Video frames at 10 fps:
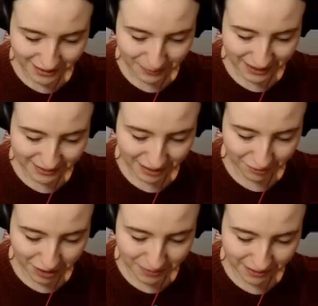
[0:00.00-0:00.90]
That being said, I'm
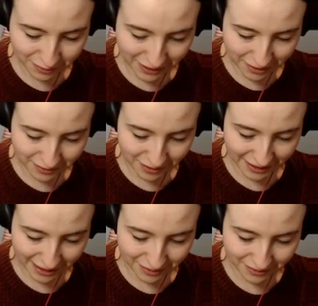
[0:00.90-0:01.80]
very pleased with how it's turning
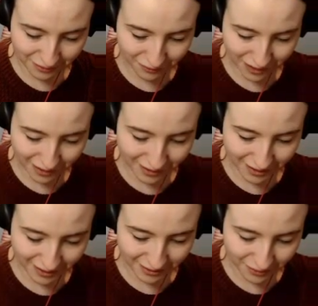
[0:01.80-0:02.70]
out so far. I
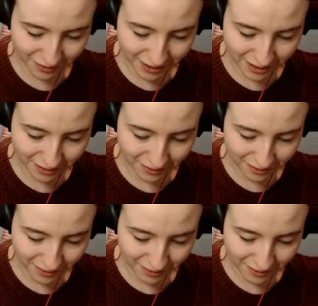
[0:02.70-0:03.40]
think it's very cute.